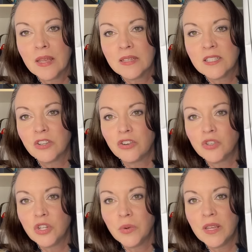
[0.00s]
So you're
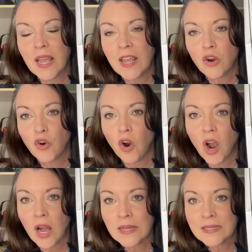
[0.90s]
doing a
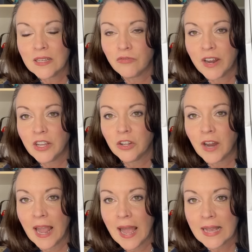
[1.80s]
cross, a regular
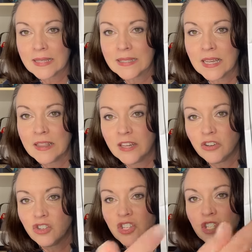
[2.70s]
X, and then
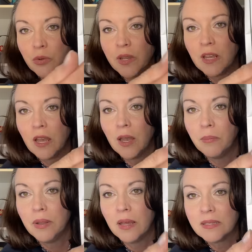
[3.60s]
you're just doing a
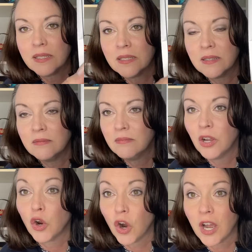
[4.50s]
plus
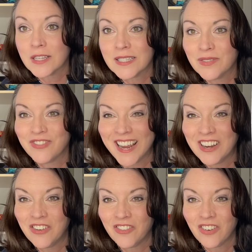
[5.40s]
across right
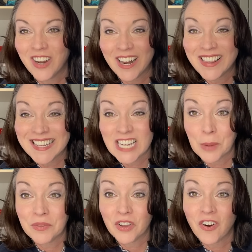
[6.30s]
over right on the
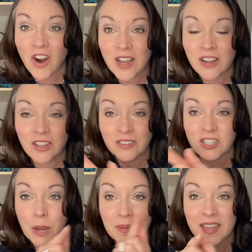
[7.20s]
top of the cross, on
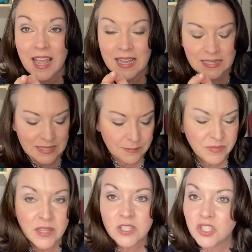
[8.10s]
top of the X.
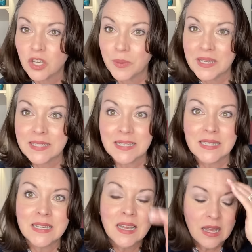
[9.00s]
So
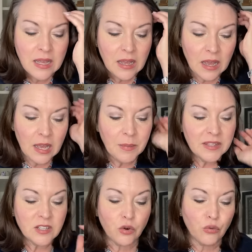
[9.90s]
easy. Um,
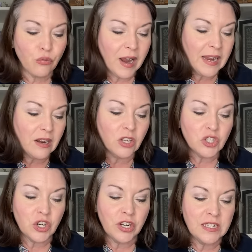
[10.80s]
it's a great
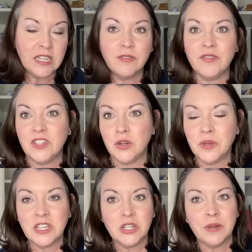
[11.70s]
alternative if you don't
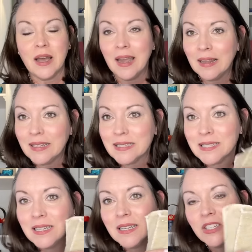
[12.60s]
want to do an eyelet
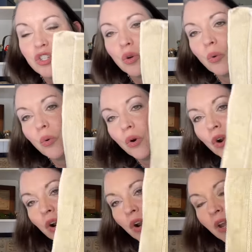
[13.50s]
stitch, or